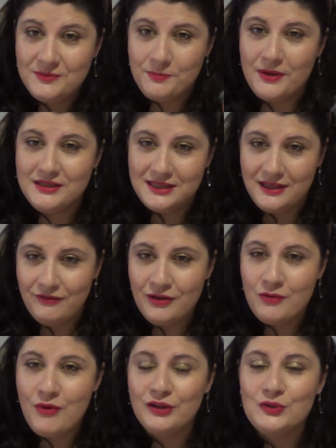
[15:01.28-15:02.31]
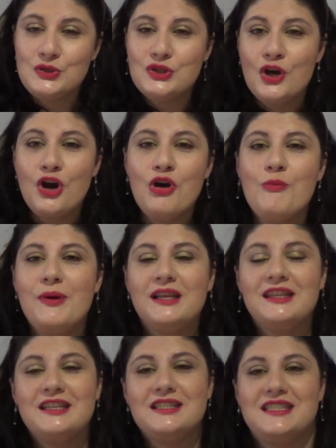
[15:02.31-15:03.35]
a specific one to sew,
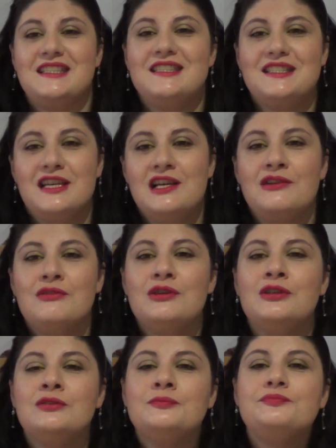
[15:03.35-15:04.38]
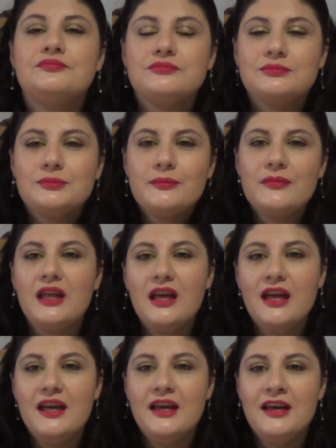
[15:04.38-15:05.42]
but it's in general
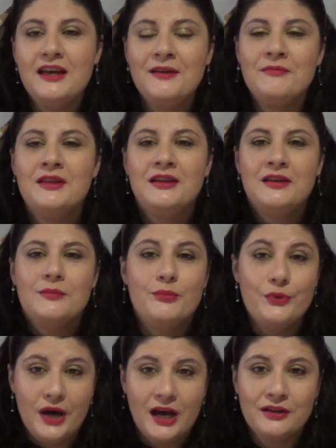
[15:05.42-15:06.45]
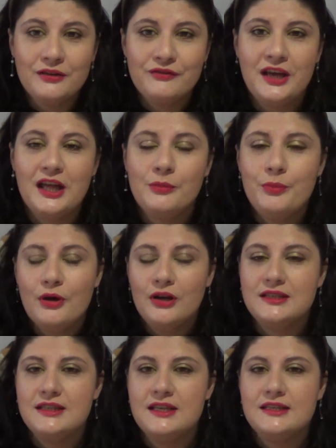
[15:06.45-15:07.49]
a brand of nail
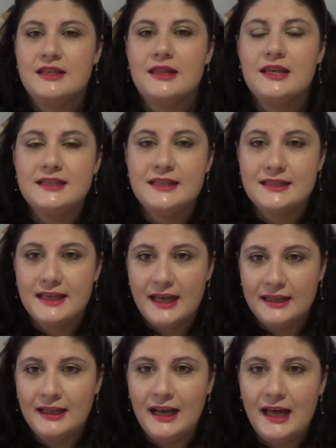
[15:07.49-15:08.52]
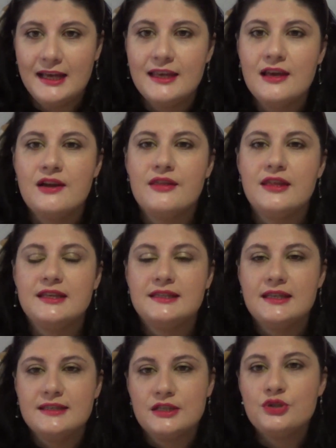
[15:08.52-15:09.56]
polishes, and this is Cadillacquer.
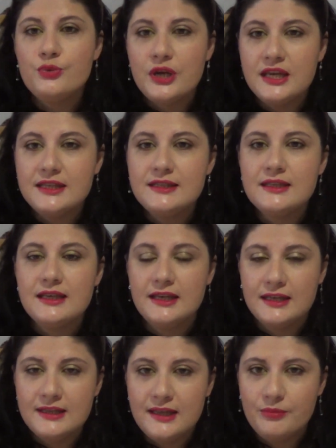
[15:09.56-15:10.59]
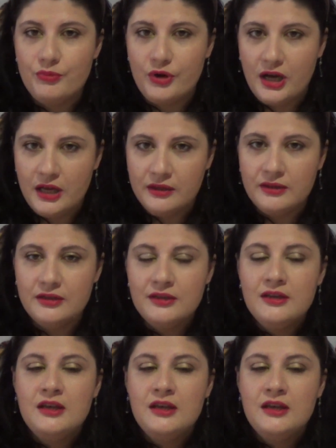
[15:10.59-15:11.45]
This is a Swiss indie brand,